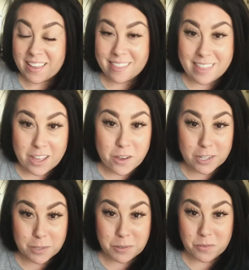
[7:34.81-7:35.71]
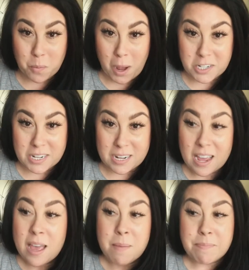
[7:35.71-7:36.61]
Thank you guys so much for watching.
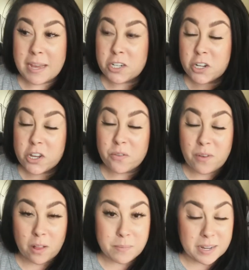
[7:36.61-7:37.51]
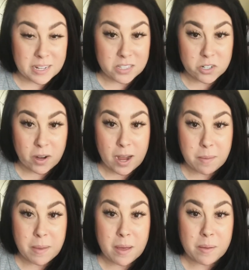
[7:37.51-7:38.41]
Make sure you follow me on
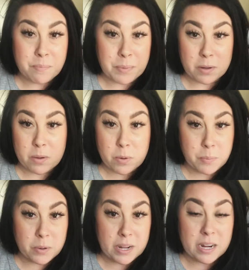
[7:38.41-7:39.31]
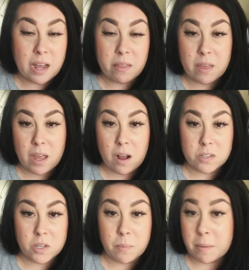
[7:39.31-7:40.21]
Instagram, Beauty Rebooted, and then
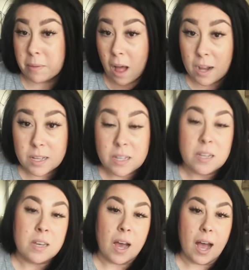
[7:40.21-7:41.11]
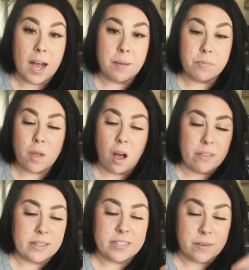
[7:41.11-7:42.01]
also my blog. All
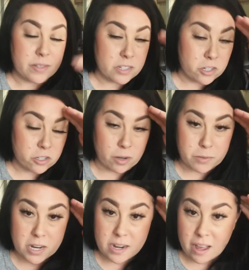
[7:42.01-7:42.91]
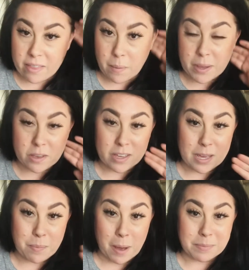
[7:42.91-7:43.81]
that stuff's in the description, and that way you can
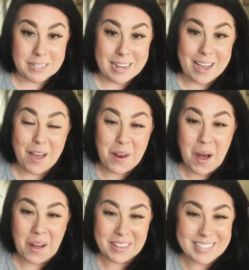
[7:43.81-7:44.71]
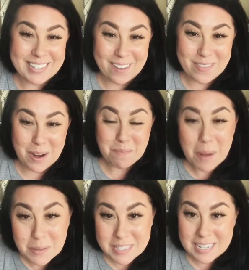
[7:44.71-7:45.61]
keep up to date on all the stuff that I'm
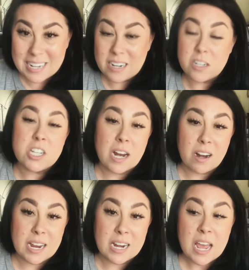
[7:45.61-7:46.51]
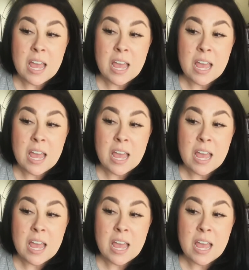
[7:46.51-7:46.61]
posting and sharing.